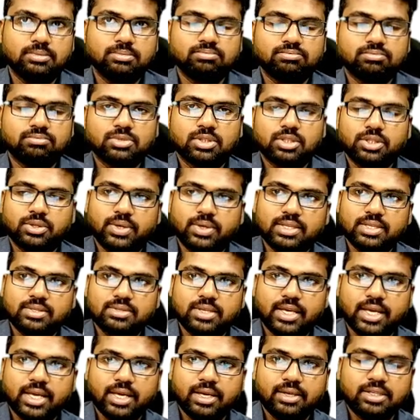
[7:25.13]
you can
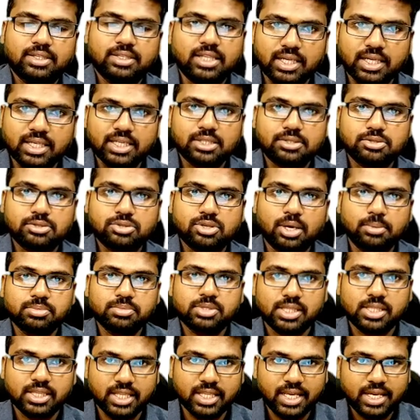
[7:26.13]
say thunderstorms,
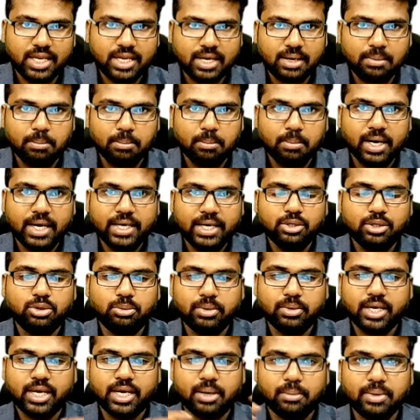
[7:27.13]
they combine to
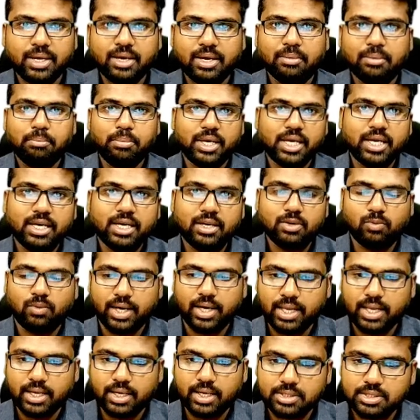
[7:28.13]
become a bigger
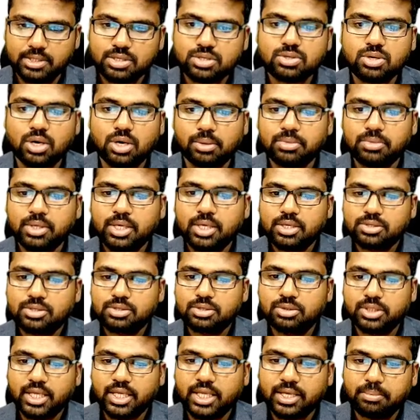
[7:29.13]
violent storm. So
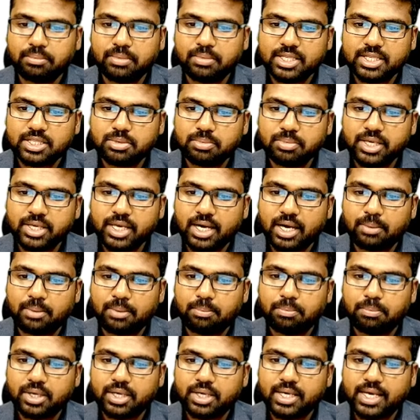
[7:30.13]
there must be upper
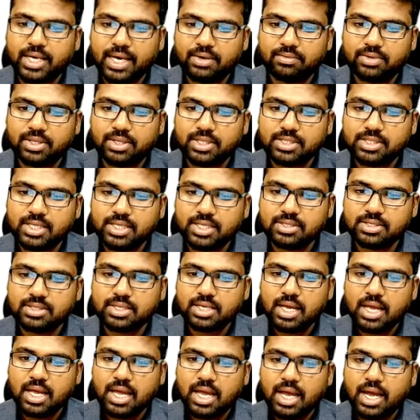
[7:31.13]
divergence,
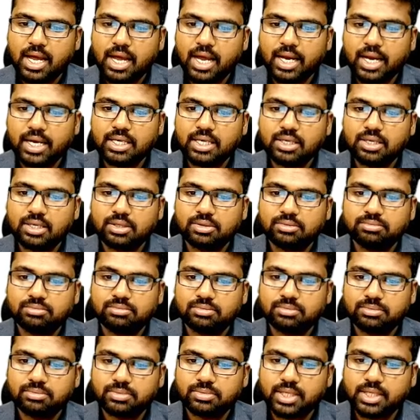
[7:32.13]
and
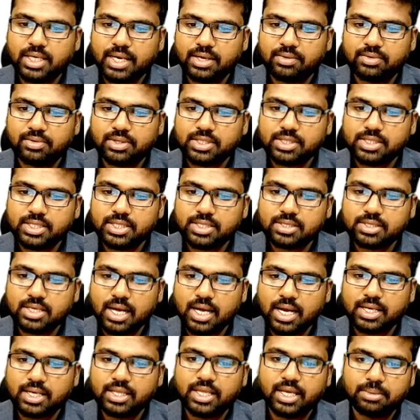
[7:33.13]

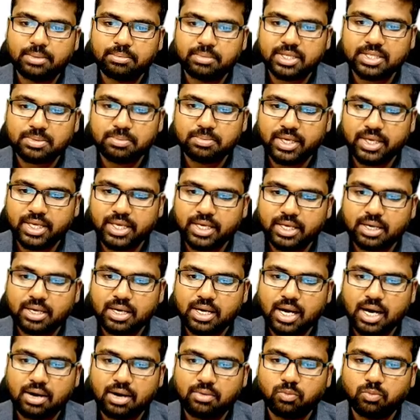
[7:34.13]
there must be
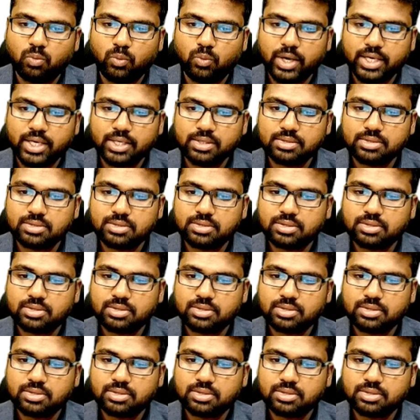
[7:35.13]
calm winds,